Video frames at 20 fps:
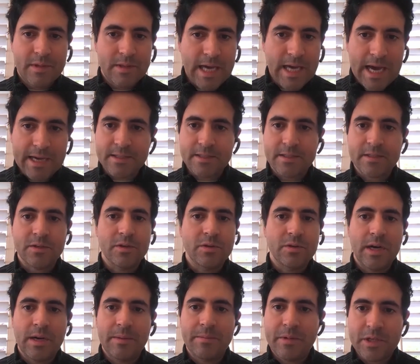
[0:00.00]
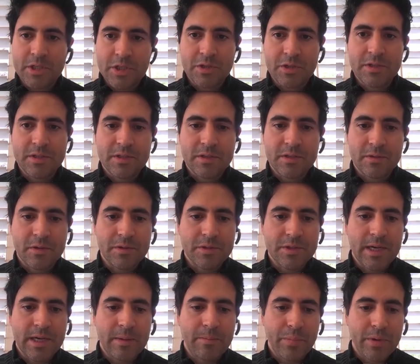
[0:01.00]
taxes still go up, insurance still goes
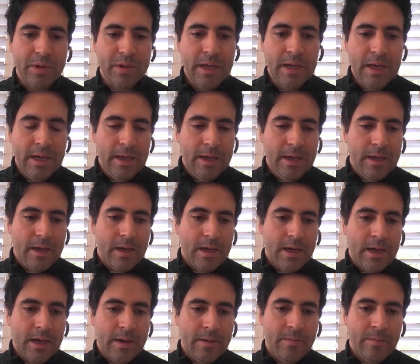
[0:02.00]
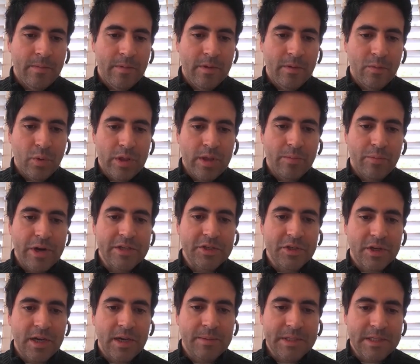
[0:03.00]
up, but when the
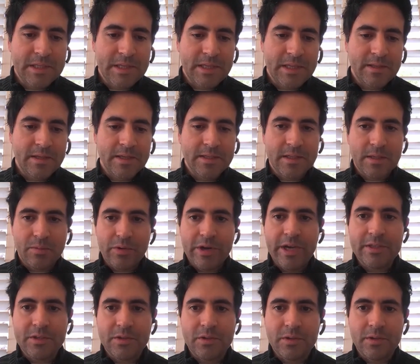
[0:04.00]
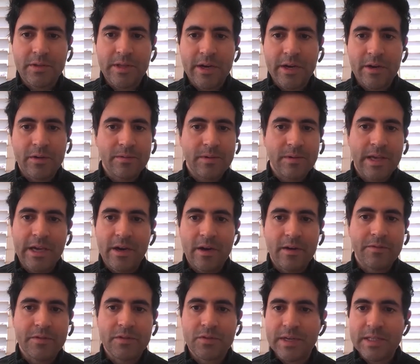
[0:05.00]
appraiser comes in and does the appraisal, they don't care
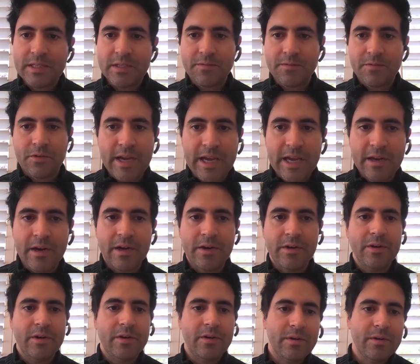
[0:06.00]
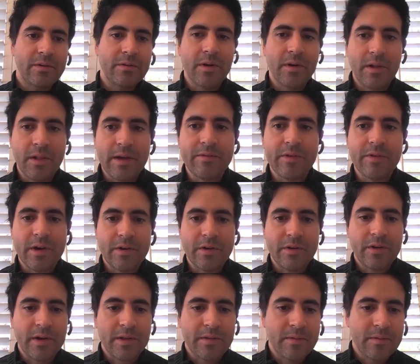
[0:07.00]
if it's rented for 800 or
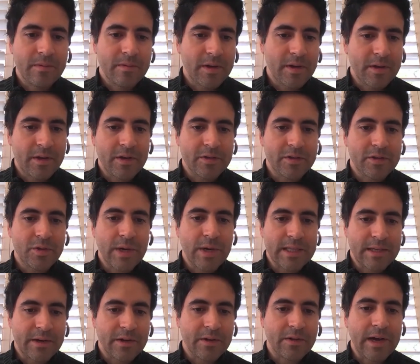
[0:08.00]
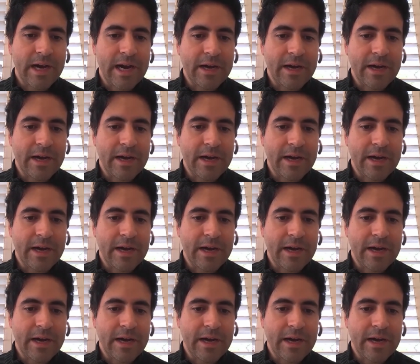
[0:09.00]
1100 on, two identical